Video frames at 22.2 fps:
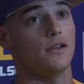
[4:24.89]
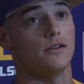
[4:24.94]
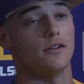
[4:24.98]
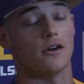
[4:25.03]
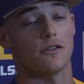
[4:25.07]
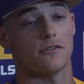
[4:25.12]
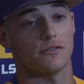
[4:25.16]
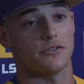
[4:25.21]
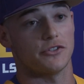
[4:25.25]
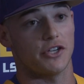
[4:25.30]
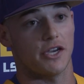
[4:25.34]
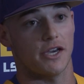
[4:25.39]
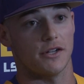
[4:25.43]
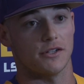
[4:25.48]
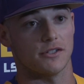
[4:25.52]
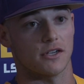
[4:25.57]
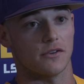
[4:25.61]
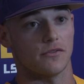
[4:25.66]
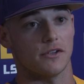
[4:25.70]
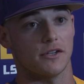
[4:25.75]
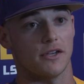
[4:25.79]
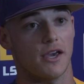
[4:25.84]
Nothing
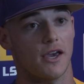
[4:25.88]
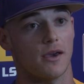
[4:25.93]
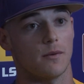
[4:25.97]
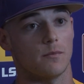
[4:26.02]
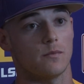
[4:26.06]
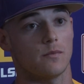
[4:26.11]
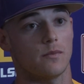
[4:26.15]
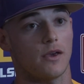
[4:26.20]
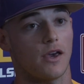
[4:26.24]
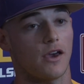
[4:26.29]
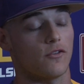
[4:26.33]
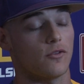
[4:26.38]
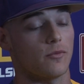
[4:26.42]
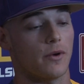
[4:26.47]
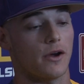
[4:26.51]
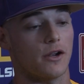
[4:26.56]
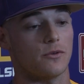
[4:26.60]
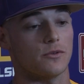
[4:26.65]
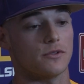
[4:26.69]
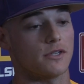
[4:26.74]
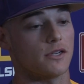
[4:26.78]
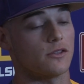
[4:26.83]
changed every game.
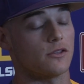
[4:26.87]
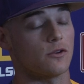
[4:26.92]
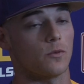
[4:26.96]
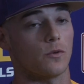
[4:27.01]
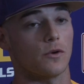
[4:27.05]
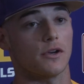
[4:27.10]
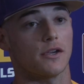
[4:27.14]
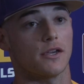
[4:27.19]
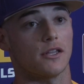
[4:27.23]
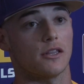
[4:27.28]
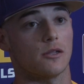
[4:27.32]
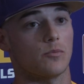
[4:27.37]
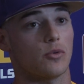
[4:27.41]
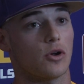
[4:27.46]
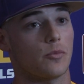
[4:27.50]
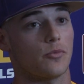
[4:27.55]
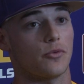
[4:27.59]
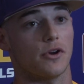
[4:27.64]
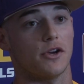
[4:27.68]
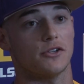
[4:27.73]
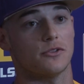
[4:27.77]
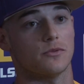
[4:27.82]
Everybody was getting their work in. The
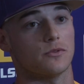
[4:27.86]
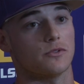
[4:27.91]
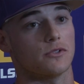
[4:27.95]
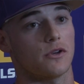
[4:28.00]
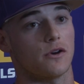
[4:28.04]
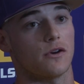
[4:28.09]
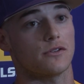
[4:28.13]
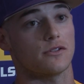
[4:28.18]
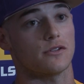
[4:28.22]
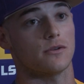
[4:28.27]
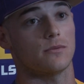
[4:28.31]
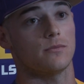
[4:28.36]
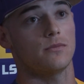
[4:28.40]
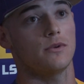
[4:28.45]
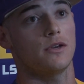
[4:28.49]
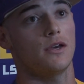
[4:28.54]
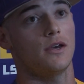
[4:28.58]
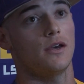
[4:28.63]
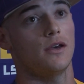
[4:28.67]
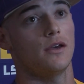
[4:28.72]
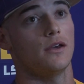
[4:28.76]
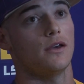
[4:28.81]
preparation was awesome.
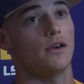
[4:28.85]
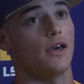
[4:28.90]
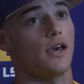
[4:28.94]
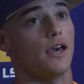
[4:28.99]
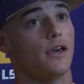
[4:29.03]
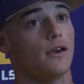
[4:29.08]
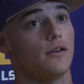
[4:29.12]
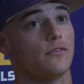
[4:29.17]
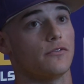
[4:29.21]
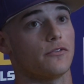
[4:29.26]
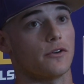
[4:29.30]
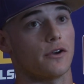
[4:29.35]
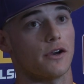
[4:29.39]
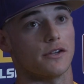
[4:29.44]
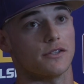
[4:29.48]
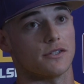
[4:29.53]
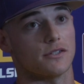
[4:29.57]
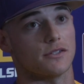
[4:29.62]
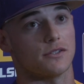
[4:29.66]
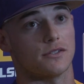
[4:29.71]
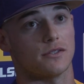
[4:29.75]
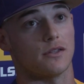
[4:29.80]
And for
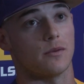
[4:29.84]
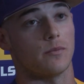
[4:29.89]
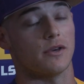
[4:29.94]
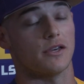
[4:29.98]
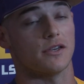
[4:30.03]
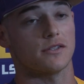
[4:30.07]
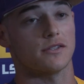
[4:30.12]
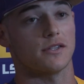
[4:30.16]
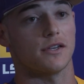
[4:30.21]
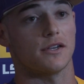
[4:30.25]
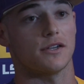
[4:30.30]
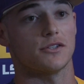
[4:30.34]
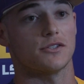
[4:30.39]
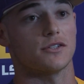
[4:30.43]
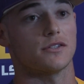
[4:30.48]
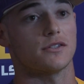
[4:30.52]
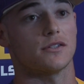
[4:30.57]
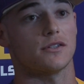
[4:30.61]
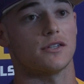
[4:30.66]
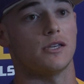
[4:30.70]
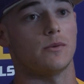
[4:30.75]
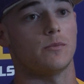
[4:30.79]
us, the biggest thing is
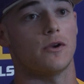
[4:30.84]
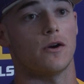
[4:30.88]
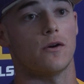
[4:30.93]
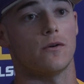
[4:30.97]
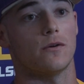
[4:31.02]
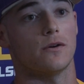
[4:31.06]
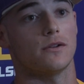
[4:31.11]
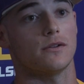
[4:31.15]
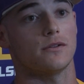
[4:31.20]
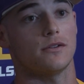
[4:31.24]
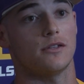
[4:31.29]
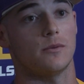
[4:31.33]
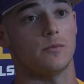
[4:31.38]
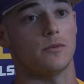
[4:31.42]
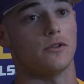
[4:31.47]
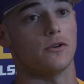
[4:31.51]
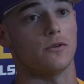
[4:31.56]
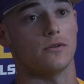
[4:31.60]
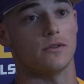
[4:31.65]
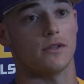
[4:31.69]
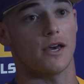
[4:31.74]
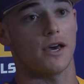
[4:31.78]
just to keep going, keep
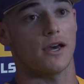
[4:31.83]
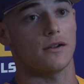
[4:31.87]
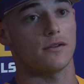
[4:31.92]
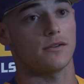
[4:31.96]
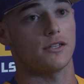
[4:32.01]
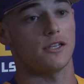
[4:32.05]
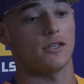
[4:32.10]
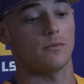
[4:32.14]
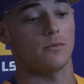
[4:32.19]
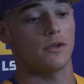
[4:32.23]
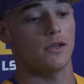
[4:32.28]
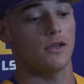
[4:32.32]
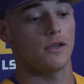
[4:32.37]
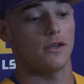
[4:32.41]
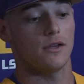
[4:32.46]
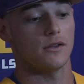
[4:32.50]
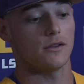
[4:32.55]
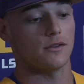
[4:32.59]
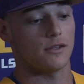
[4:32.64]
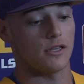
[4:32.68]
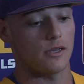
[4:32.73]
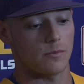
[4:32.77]
doing that, keep
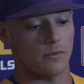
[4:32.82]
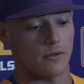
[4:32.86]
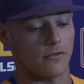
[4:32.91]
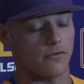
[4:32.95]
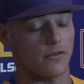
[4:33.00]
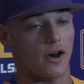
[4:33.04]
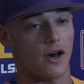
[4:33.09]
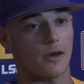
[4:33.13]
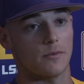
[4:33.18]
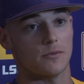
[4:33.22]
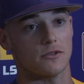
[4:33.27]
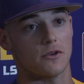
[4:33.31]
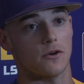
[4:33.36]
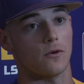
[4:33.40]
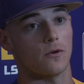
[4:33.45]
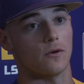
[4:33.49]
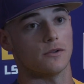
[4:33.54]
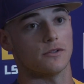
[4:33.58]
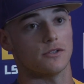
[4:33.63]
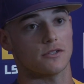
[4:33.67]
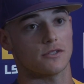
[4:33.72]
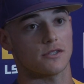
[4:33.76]
the vibes
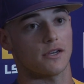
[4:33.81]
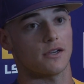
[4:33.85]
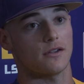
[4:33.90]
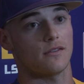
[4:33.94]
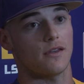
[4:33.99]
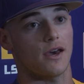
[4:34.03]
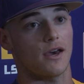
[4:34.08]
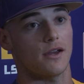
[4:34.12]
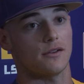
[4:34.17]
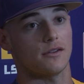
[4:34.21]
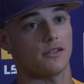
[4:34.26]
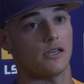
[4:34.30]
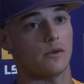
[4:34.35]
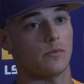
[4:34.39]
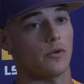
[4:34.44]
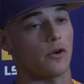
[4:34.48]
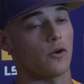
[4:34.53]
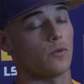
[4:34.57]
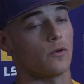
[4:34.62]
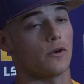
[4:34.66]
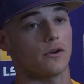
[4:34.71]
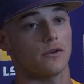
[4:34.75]
going just like that, and keep
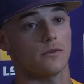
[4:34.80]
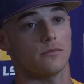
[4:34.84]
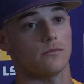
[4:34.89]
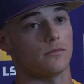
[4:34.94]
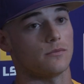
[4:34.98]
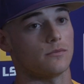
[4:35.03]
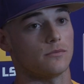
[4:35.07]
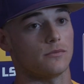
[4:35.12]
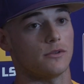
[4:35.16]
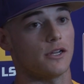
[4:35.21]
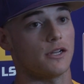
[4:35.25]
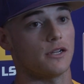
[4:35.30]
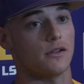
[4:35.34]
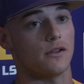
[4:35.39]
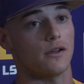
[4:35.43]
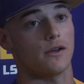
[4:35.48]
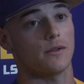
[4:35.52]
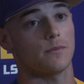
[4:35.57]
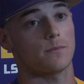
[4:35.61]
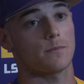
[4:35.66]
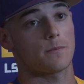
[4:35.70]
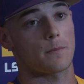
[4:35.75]
our work and get it
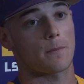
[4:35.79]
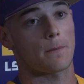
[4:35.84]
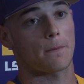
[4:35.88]
done.